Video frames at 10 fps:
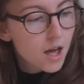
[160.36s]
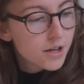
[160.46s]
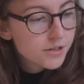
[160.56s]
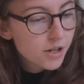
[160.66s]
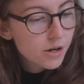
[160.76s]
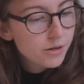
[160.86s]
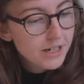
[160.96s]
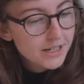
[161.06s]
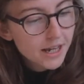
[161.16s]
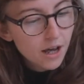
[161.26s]
So you
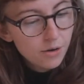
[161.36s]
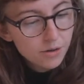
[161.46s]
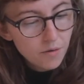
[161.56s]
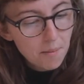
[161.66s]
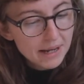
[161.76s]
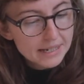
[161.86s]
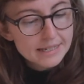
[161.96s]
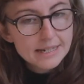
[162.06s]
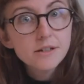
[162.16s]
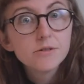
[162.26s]
need to get hold of a
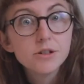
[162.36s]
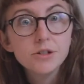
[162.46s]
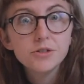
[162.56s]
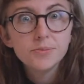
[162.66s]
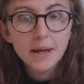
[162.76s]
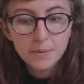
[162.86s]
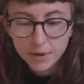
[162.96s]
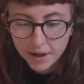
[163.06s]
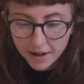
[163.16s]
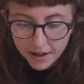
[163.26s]
magazine or a
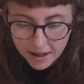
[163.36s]
newspaper,